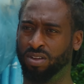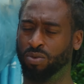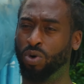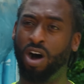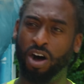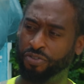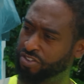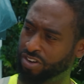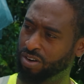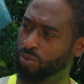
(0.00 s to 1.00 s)
Well,
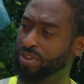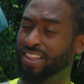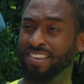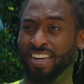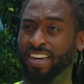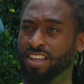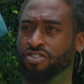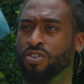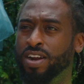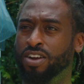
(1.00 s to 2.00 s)
officer, what this lady is
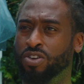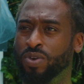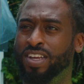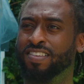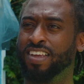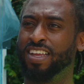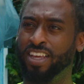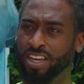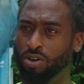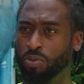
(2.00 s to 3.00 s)
trying to do is
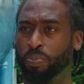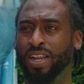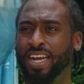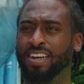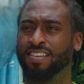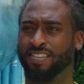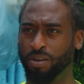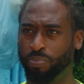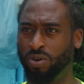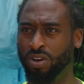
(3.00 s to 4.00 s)
illegal, plain and
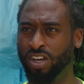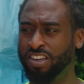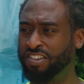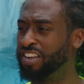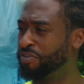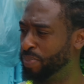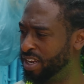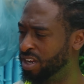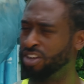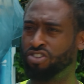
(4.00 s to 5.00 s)
simple. She's been
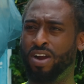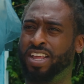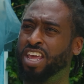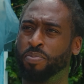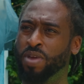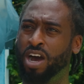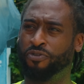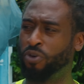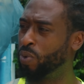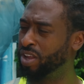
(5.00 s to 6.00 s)
trying to kick me out
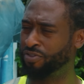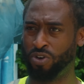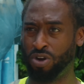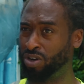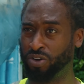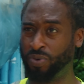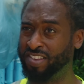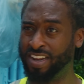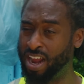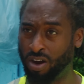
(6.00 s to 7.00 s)
for weeks for no good
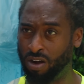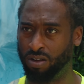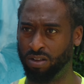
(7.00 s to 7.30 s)
reason at all.